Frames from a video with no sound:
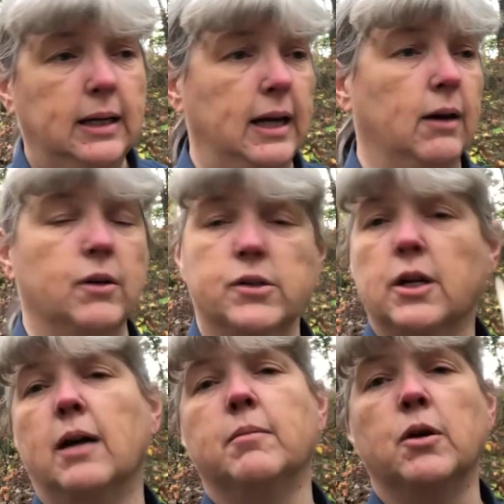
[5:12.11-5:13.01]
Now, as
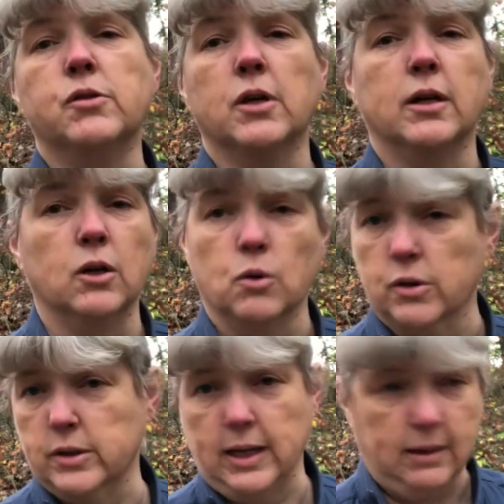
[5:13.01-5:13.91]
time goes on, of
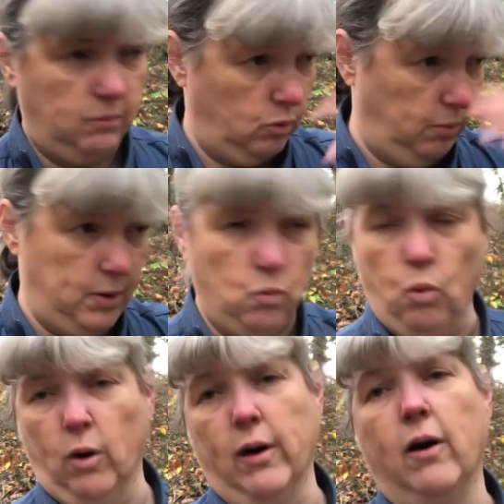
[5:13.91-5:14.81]
course, that will be
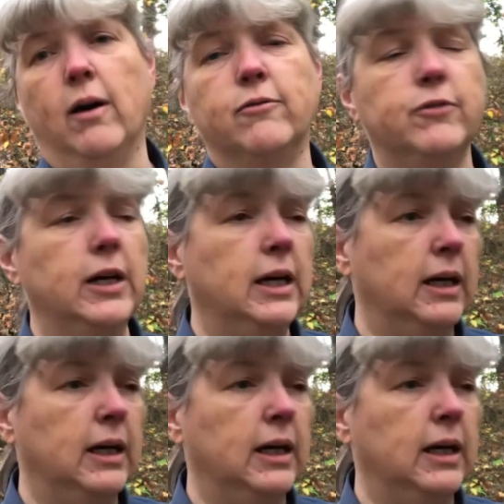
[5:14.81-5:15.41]
worn off